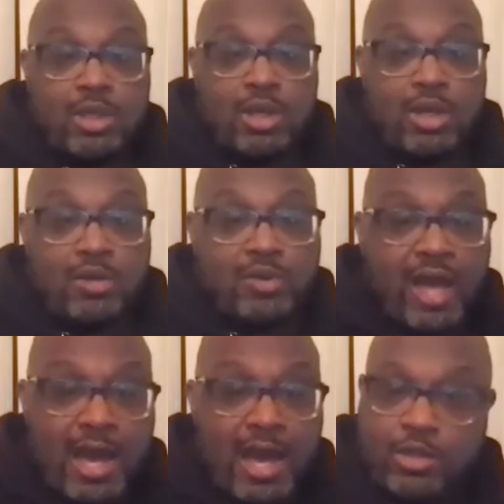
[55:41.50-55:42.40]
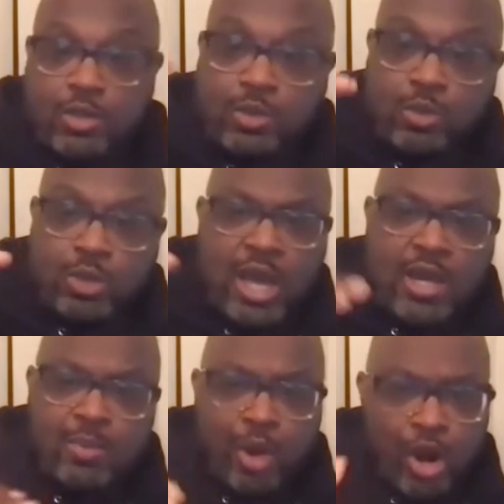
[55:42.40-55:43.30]
of how do you kind
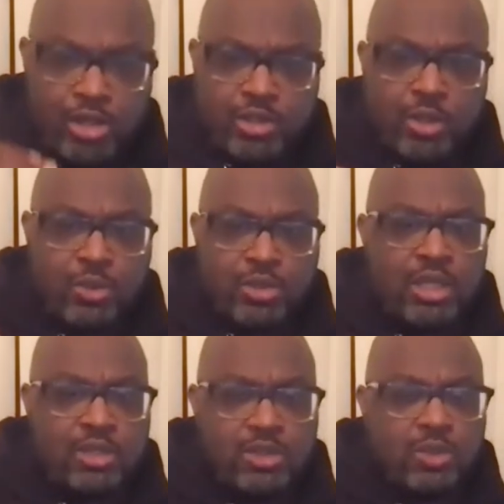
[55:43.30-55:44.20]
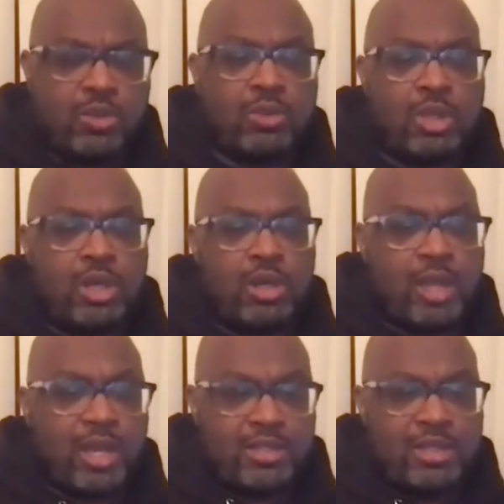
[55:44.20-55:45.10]
of parse those things through um,
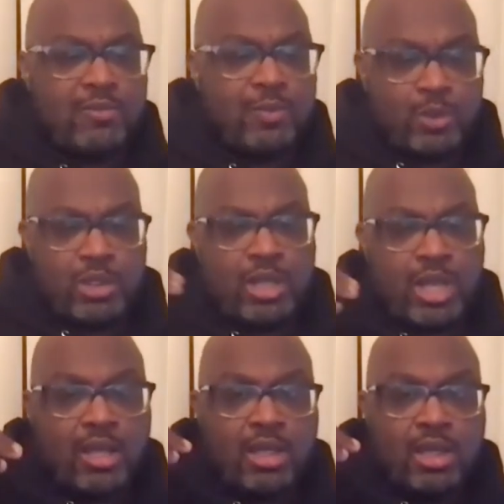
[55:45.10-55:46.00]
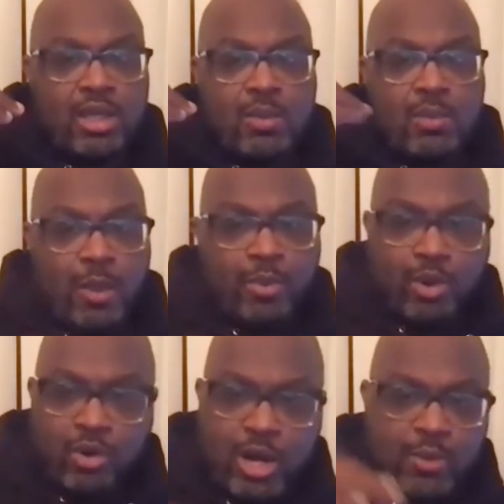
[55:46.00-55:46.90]
like i said between like my
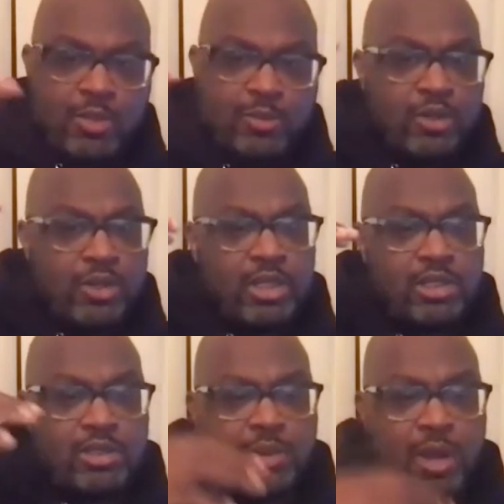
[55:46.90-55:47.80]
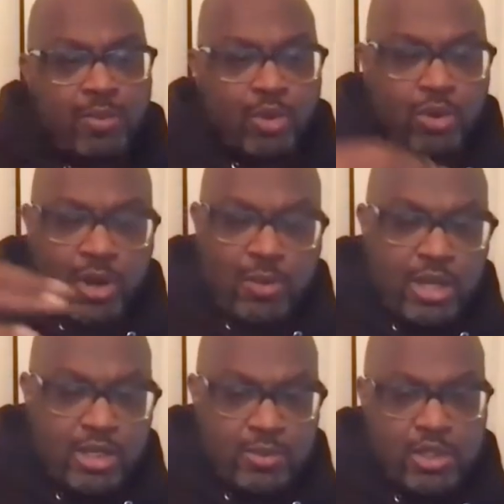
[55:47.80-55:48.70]
program experience, my program
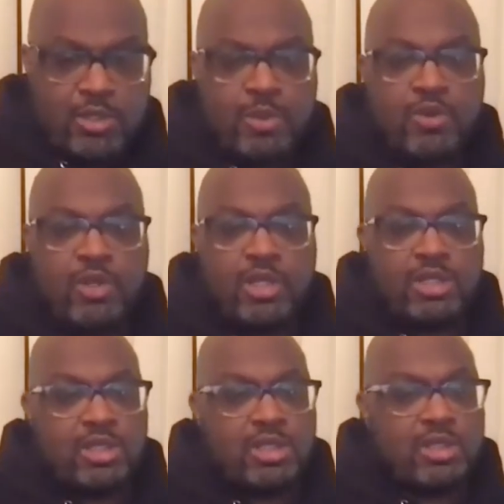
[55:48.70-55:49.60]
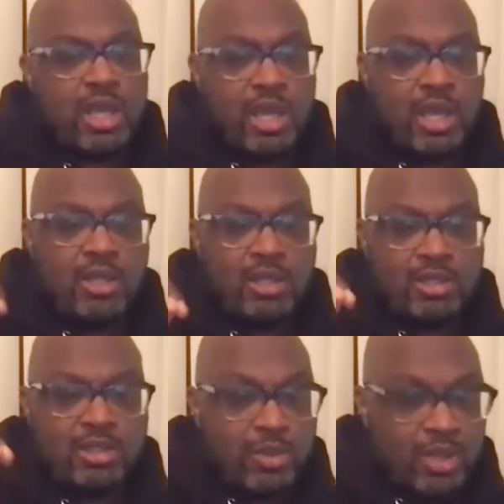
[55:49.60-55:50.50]
management experiences, and
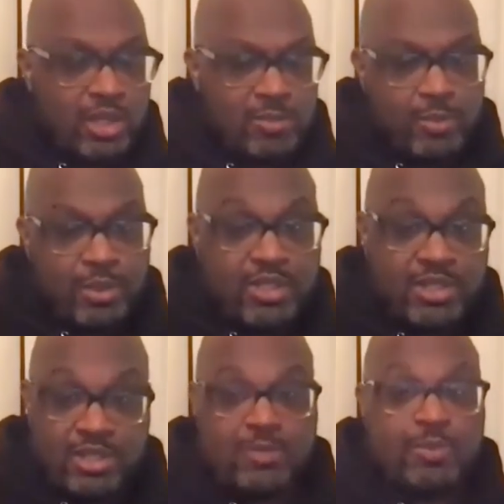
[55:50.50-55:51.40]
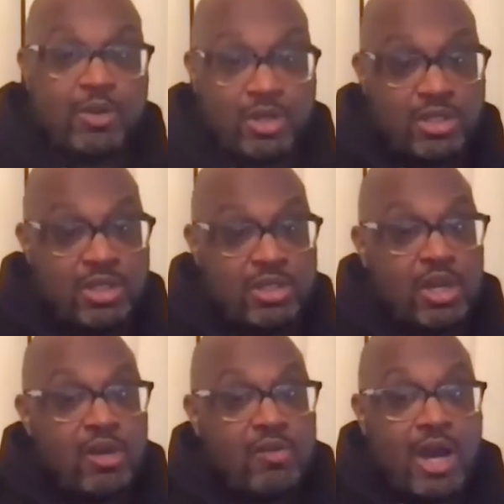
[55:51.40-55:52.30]
some of the ex- business experiences
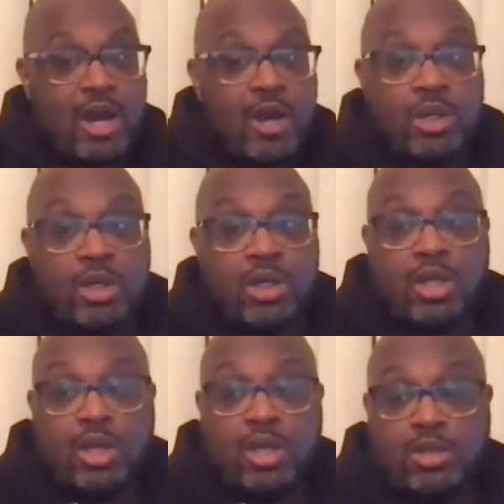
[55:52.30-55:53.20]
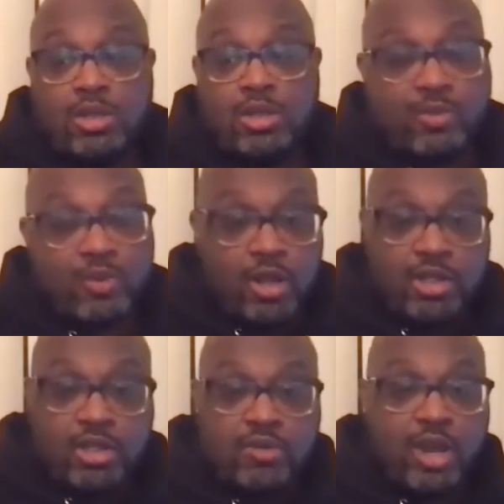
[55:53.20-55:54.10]
of our, you know, some of our
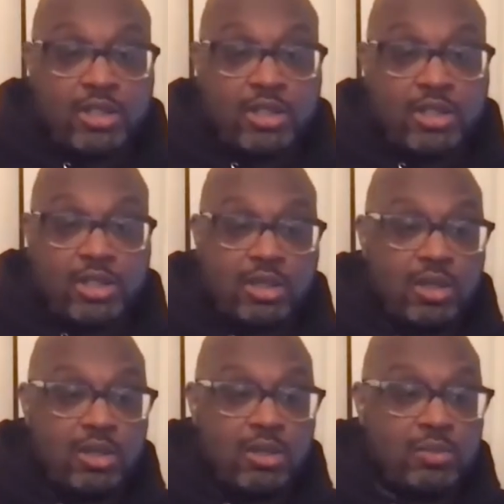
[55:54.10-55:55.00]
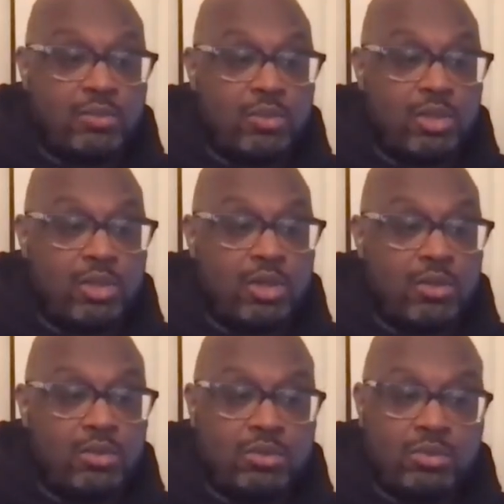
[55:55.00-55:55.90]
other directors. Um, you
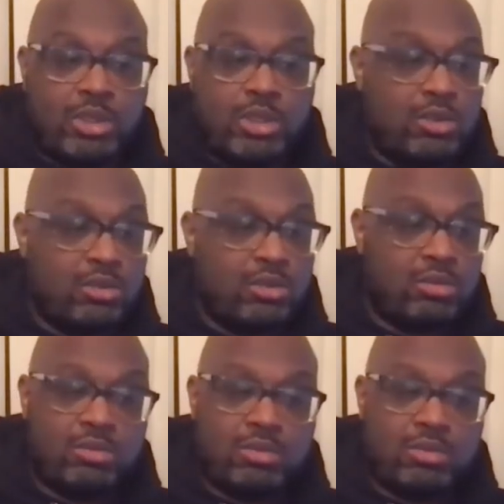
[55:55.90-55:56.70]
know, we